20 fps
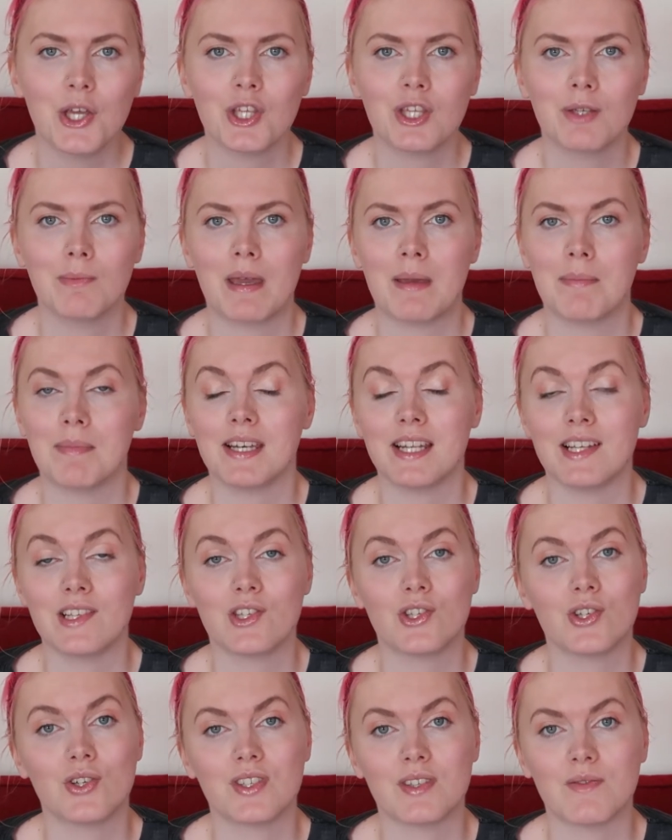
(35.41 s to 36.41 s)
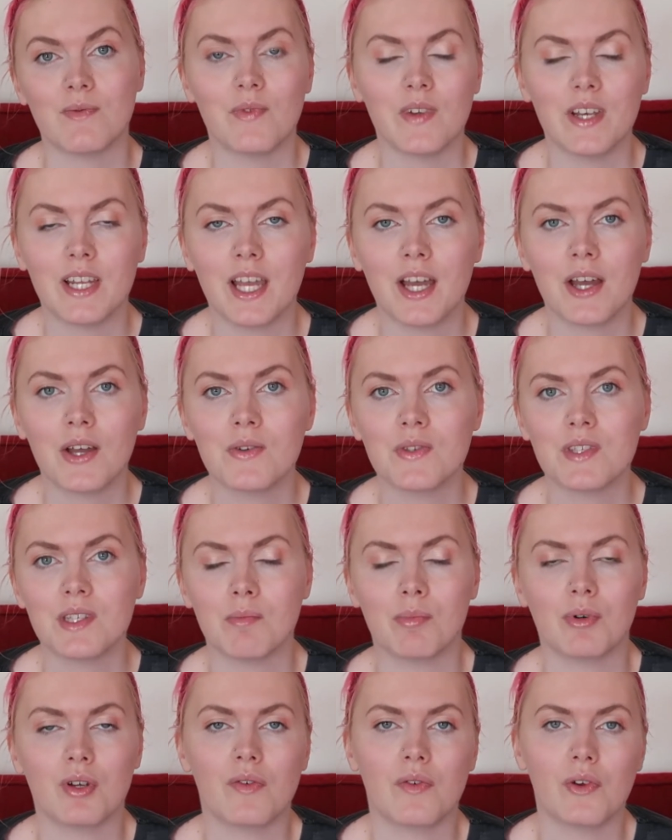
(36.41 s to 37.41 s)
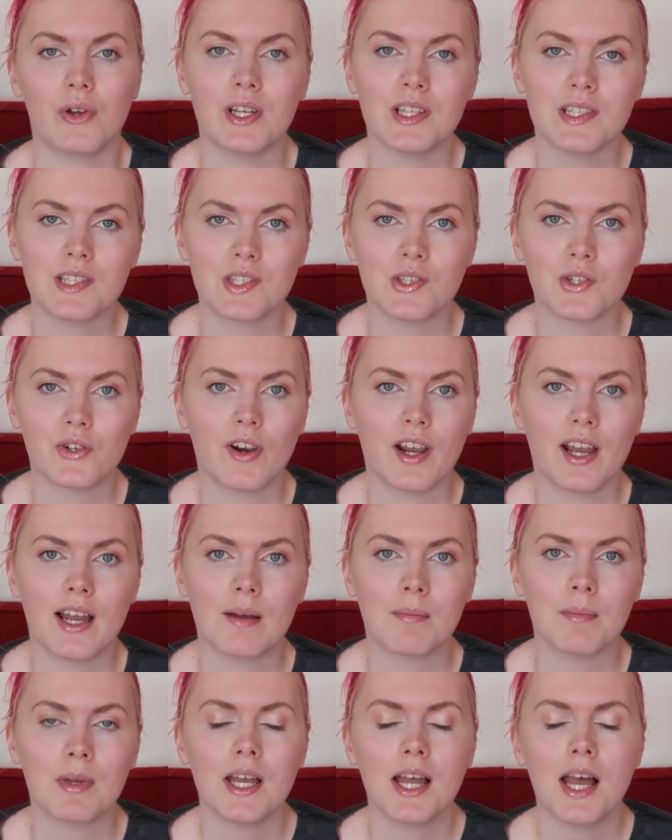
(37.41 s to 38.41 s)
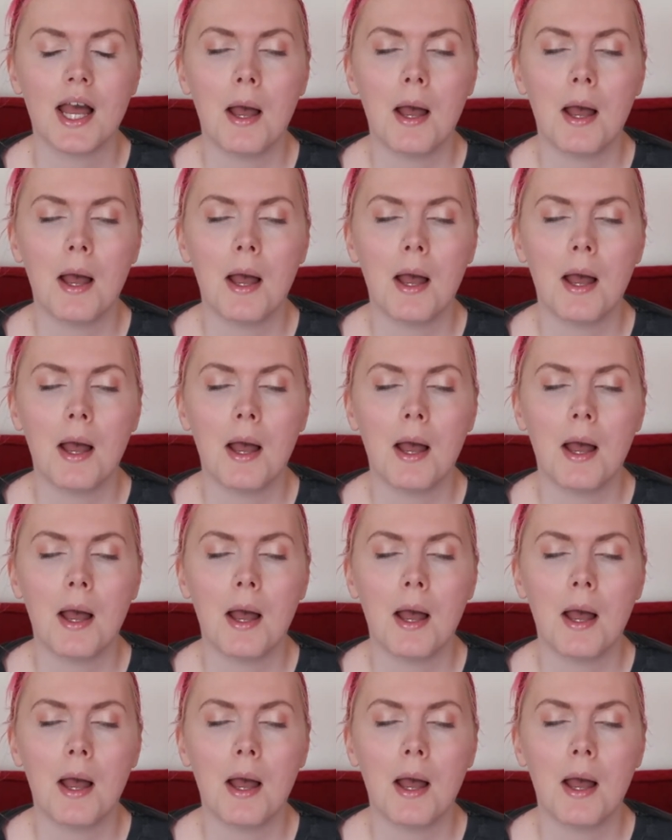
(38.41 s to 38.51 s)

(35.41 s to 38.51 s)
You maybe need to do some videos, improve your Instagram.